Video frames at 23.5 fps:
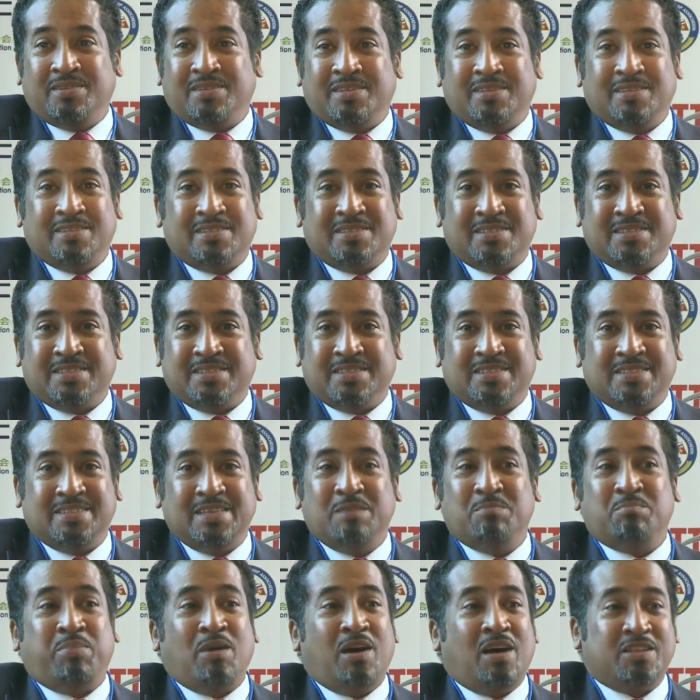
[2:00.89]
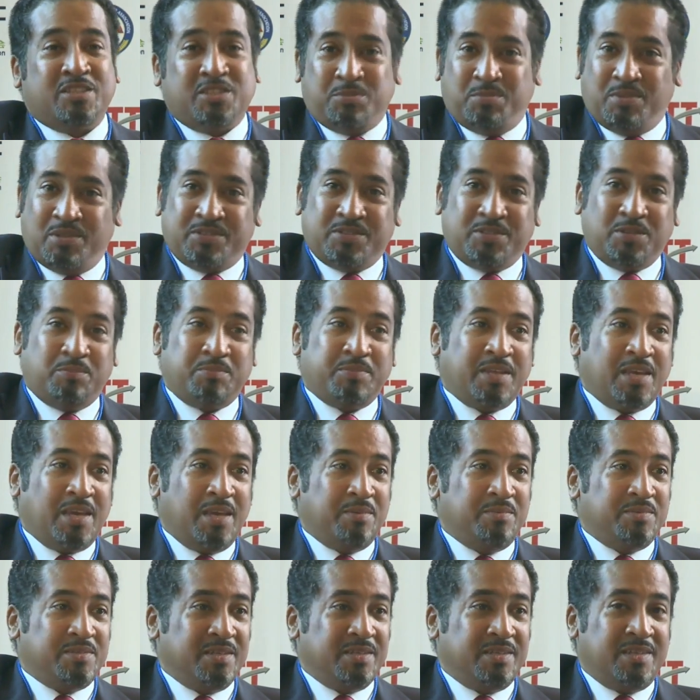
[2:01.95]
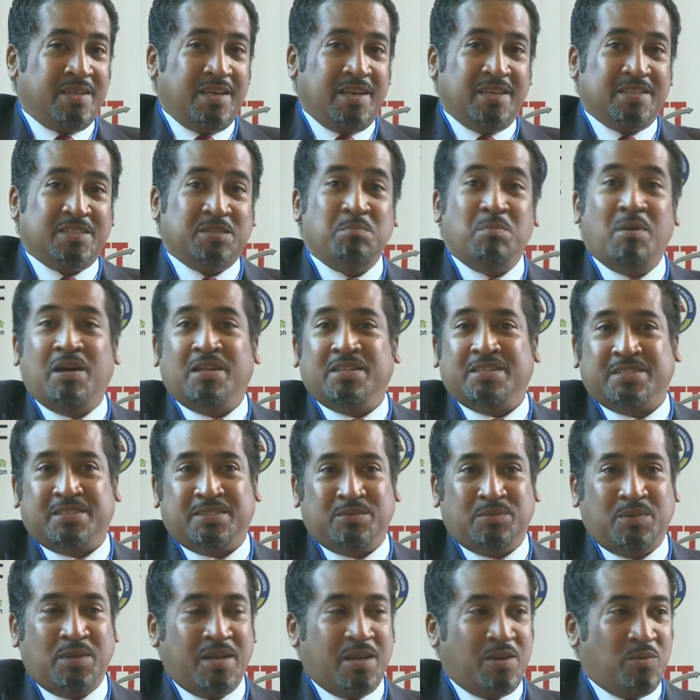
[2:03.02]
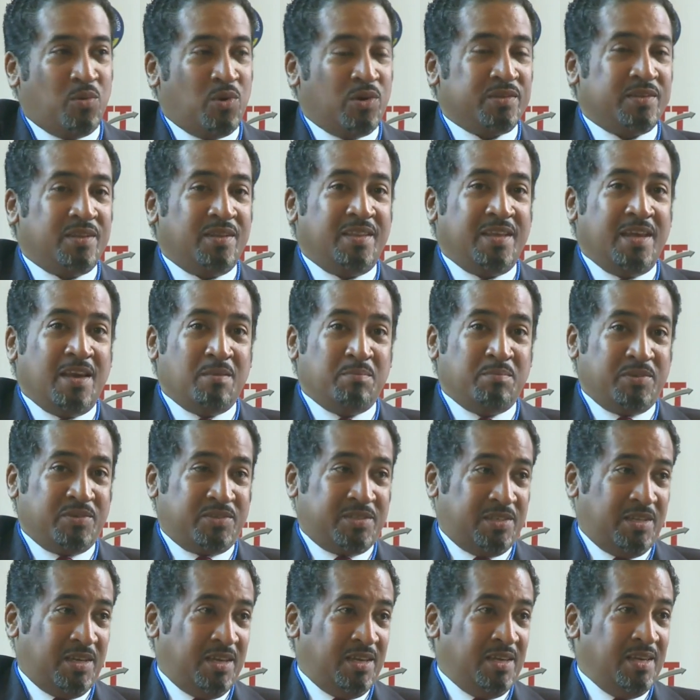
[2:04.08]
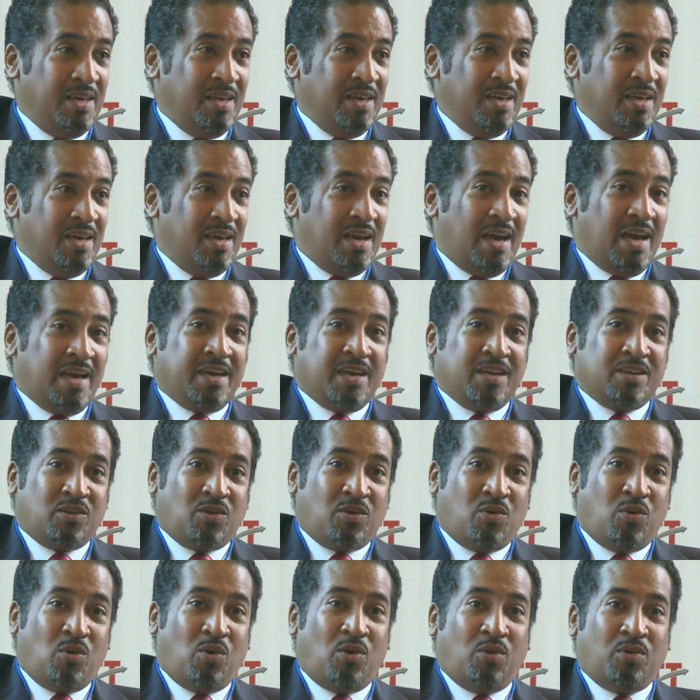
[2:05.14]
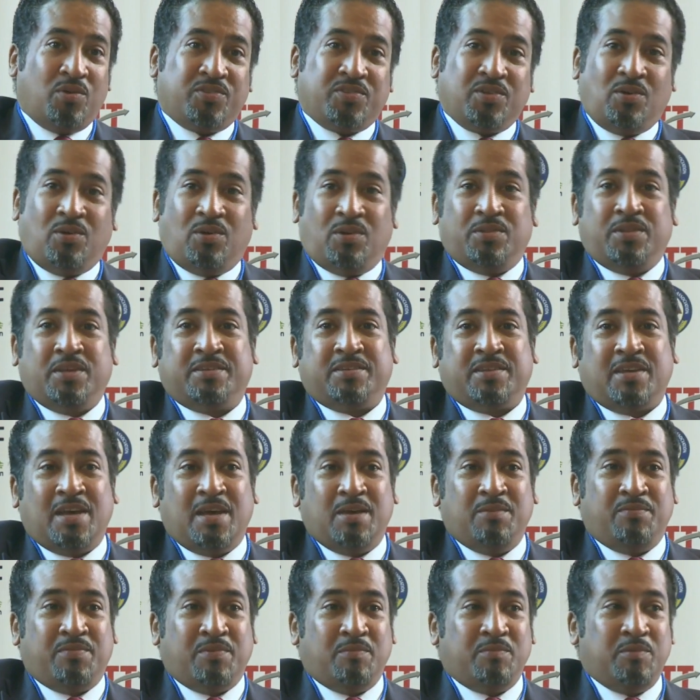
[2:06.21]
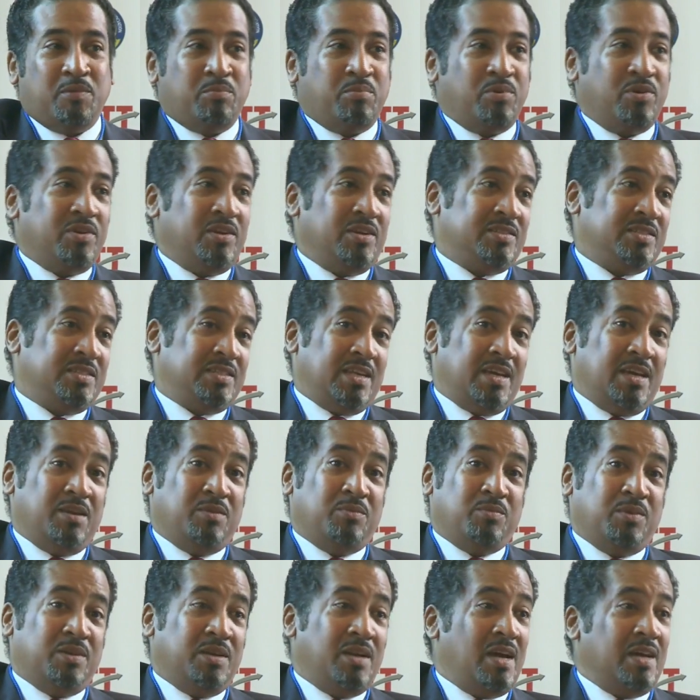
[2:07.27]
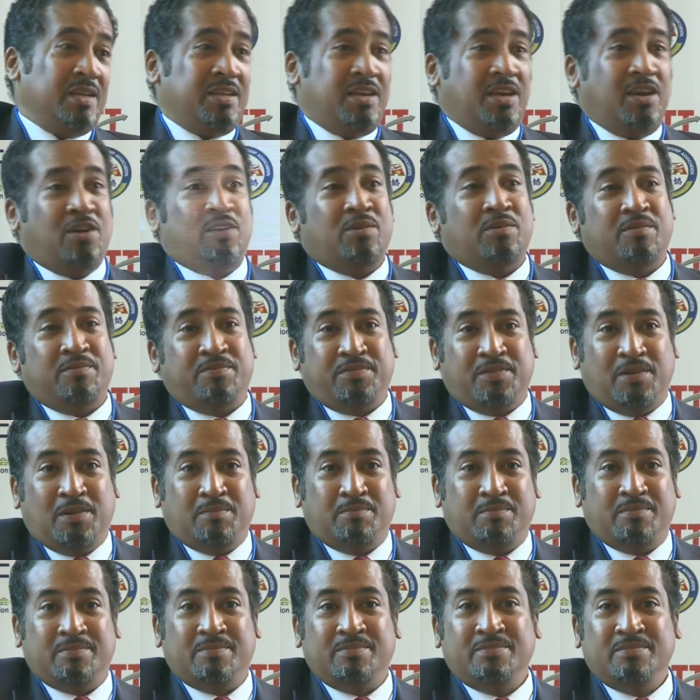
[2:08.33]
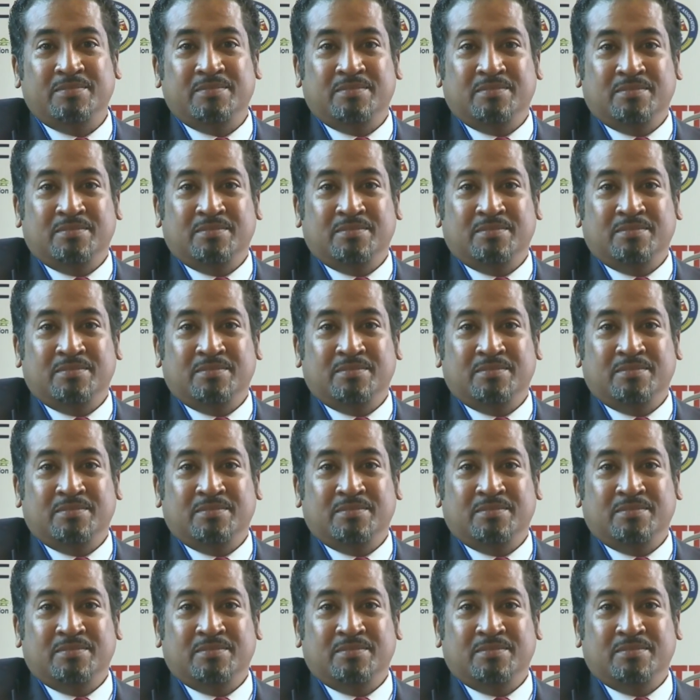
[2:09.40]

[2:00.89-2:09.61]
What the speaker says: is impossible. Sometimes it takes months. When I worked at the embassy, I get calls all the time from the British saying, we're not hearing from